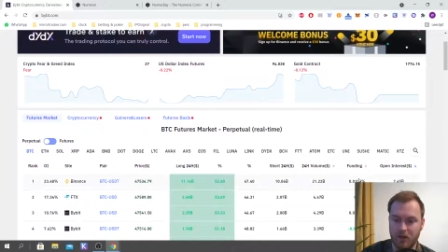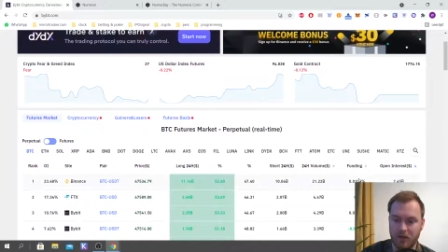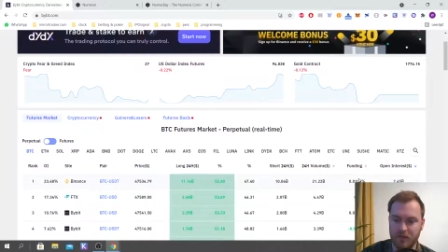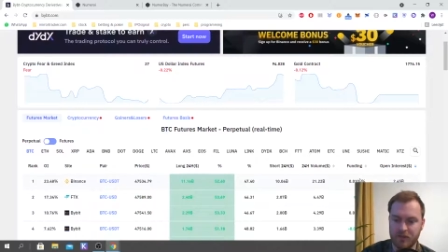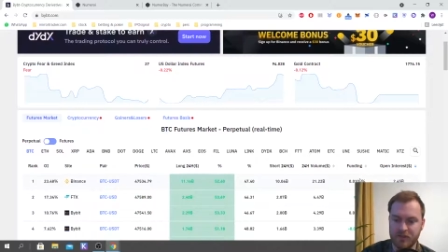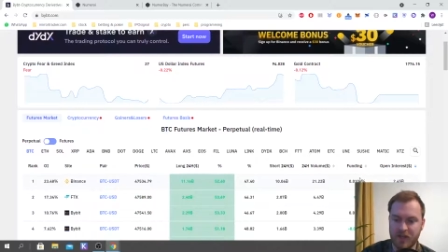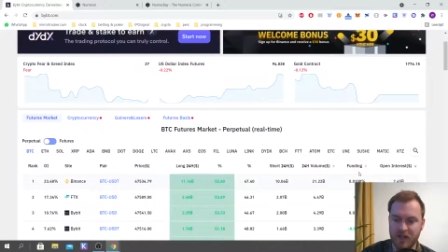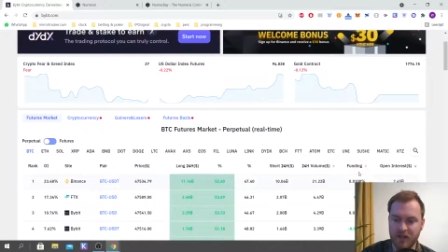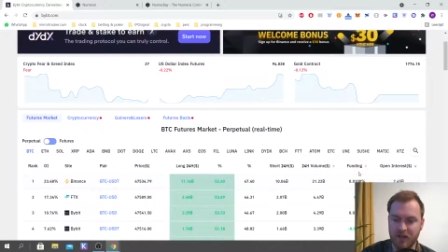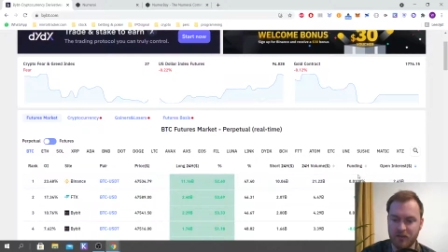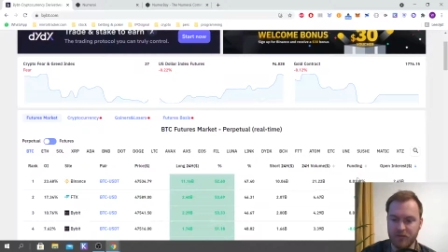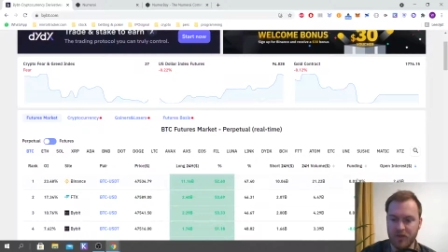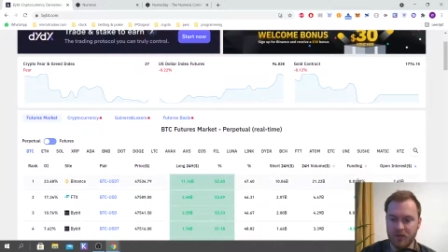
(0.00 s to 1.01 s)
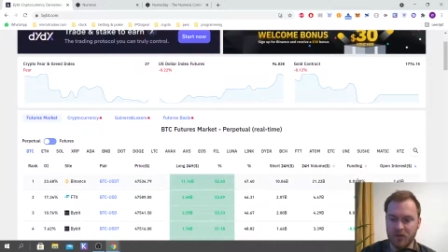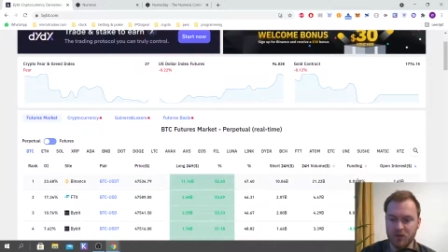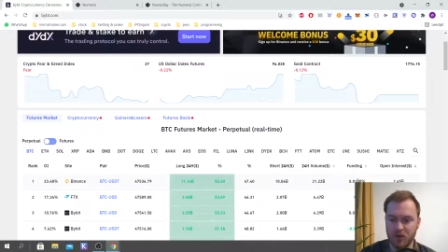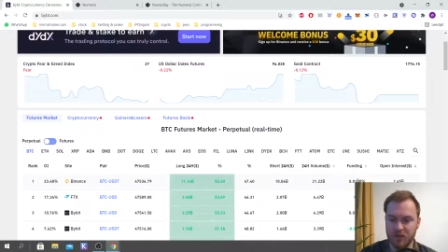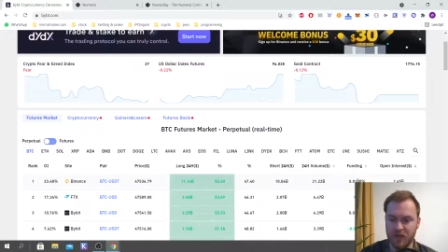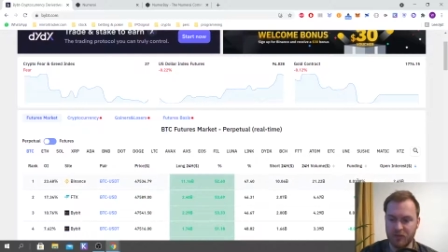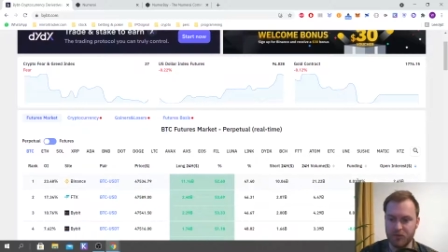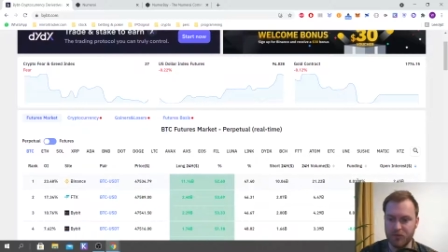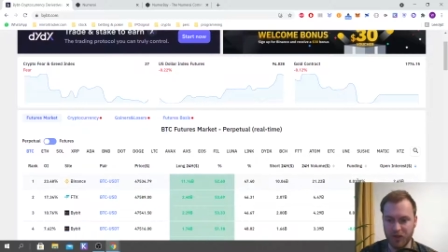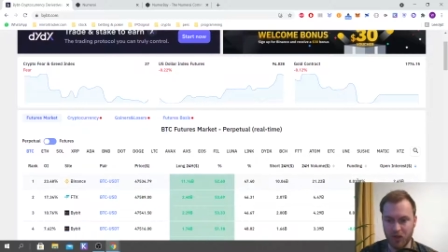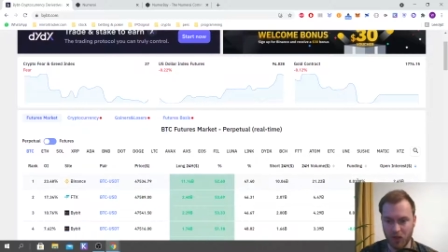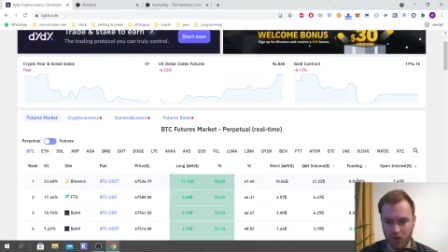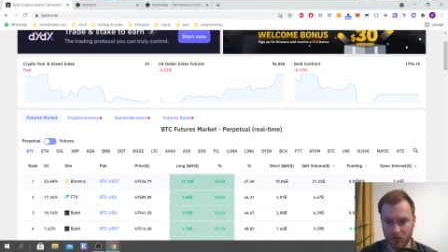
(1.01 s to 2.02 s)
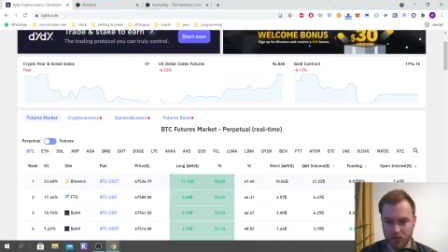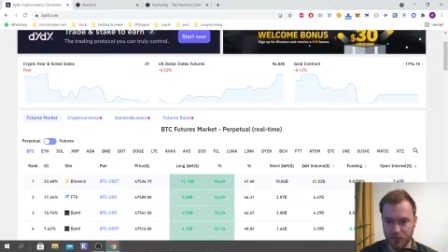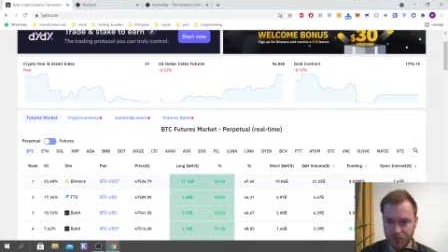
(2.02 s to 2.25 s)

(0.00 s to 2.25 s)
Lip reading: if it's negative, then the shorts have to pay the longs.